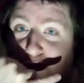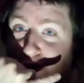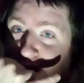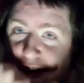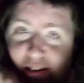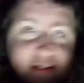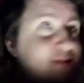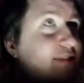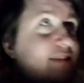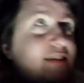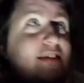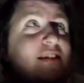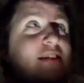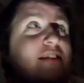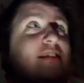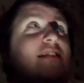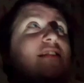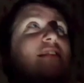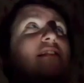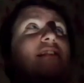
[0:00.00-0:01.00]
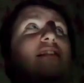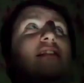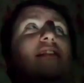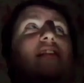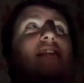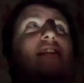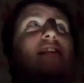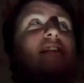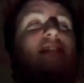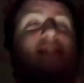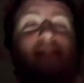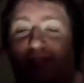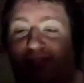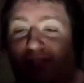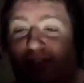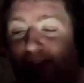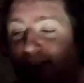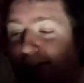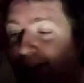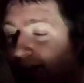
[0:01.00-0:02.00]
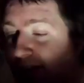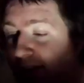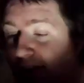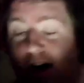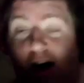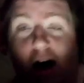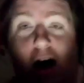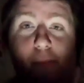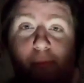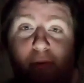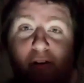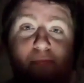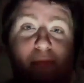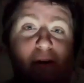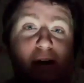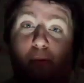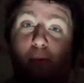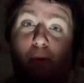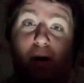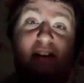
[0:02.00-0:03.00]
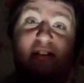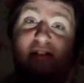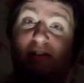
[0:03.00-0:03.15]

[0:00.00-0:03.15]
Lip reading: it is. Sorry. I'm just being weird. This